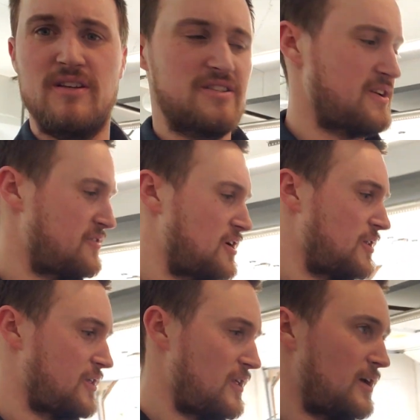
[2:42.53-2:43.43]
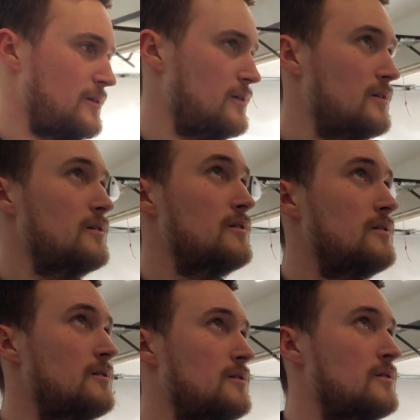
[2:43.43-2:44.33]
stuff kind of like that.
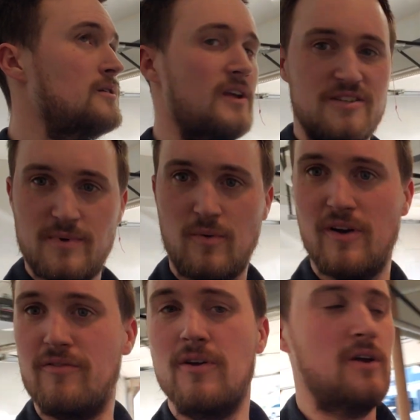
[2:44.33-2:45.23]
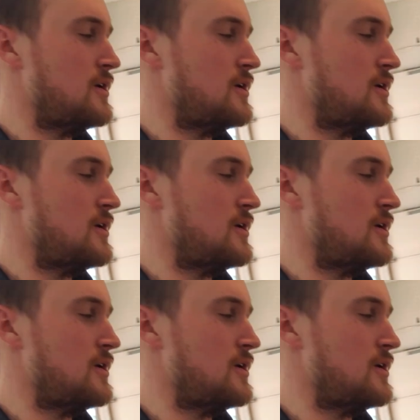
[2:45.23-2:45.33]
Yeah, that's my wife.